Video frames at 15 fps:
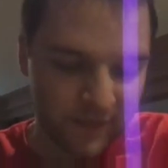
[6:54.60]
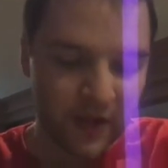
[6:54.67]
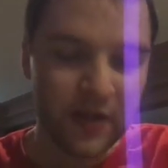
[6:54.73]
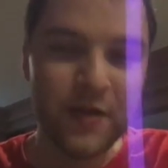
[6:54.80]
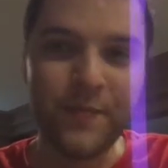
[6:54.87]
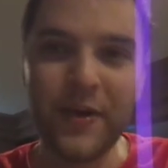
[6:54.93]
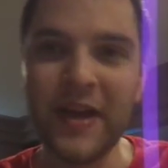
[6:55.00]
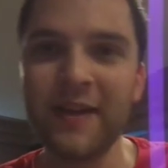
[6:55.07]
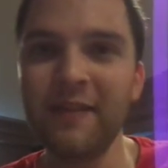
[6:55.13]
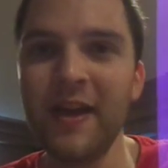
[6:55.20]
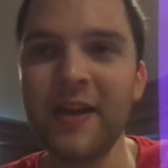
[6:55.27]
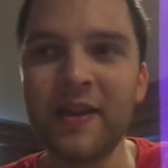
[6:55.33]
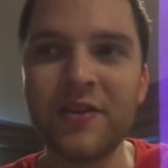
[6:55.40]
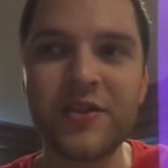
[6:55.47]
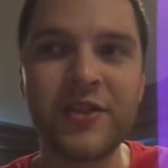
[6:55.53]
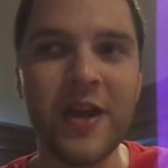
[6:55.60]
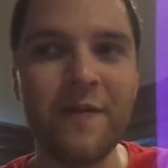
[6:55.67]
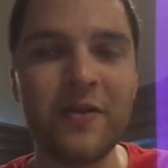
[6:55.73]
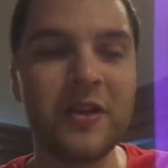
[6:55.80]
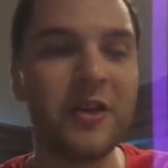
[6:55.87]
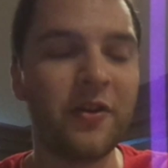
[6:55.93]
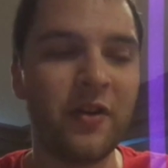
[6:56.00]
you pay like
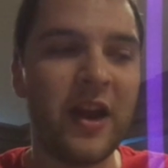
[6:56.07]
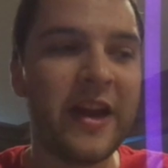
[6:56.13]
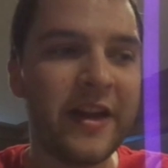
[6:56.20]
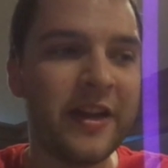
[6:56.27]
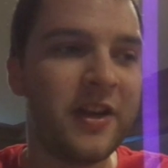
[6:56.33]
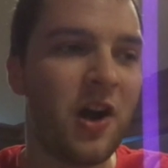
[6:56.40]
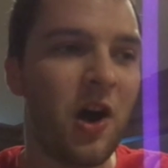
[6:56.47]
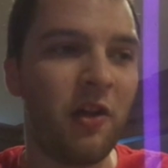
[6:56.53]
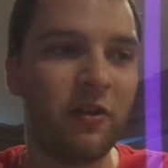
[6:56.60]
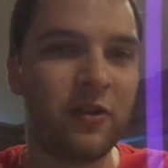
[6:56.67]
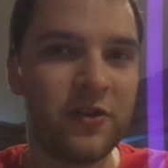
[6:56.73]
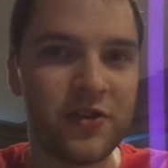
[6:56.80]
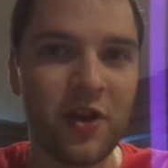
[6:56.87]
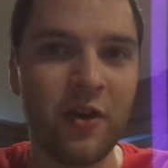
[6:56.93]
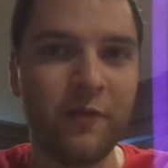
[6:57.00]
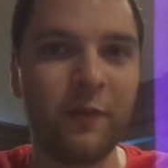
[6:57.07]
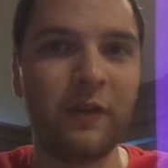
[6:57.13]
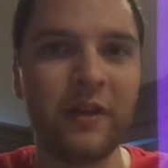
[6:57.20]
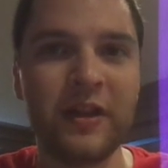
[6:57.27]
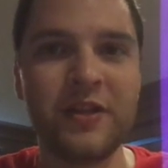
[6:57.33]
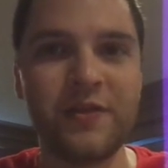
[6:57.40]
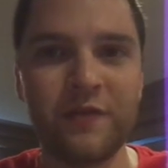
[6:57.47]
$70 or $80 on
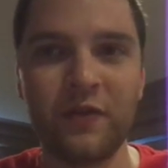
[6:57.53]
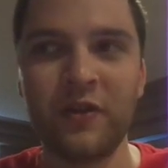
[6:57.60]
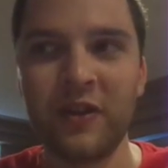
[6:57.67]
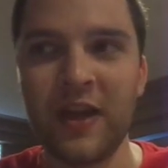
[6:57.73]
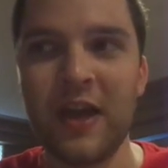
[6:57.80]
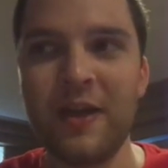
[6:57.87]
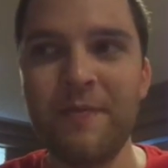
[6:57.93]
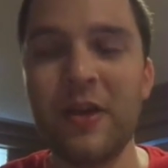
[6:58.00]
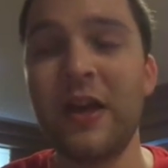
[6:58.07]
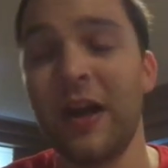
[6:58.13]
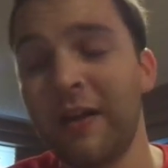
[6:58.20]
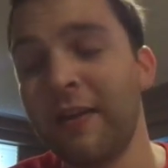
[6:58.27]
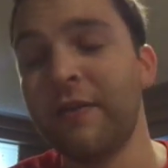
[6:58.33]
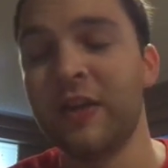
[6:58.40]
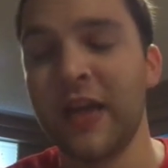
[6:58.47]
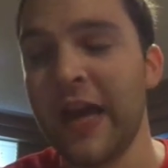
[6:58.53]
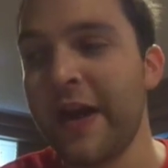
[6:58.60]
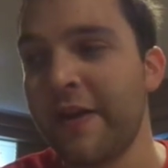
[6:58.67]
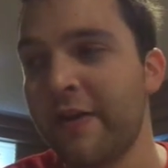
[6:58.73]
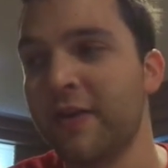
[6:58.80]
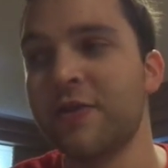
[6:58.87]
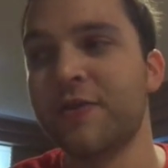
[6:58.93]
release for a game, and I live in
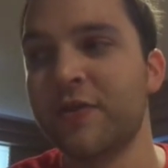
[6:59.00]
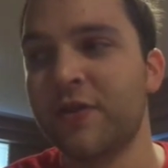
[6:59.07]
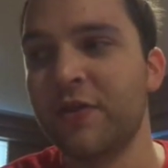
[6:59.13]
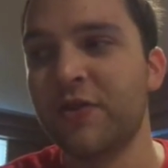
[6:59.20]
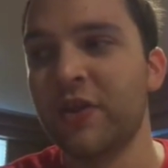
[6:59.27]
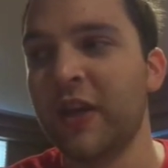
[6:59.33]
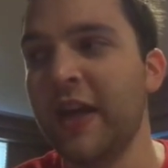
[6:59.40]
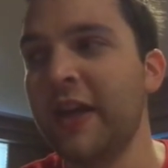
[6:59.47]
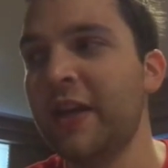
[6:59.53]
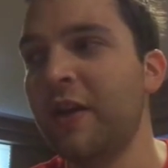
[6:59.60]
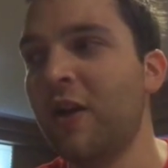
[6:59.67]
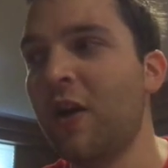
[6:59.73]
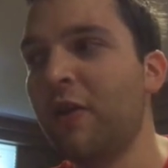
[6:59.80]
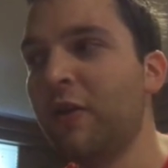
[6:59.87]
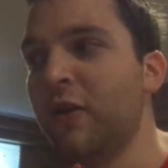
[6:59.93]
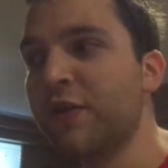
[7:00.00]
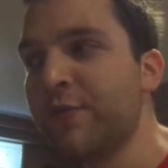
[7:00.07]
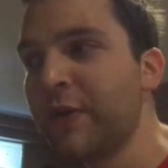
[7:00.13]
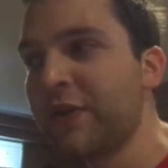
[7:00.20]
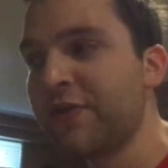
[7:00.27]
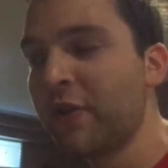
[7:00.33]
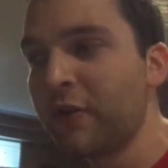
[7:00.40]
Canada, so it's usually $80
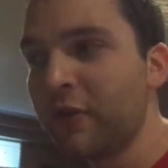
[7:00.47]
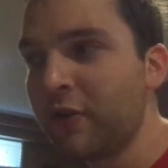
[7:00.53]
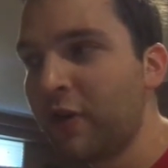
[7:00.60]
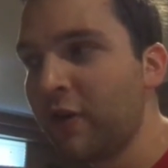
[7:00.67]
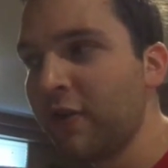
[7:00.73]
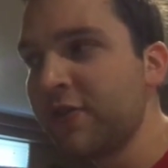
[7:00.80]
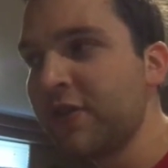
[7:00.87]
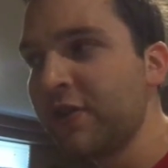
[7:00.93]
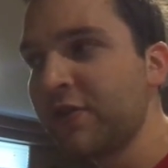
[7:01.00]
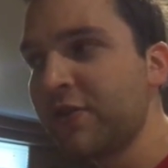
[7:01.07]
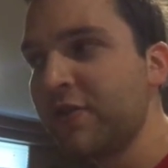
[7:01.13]
because our currency is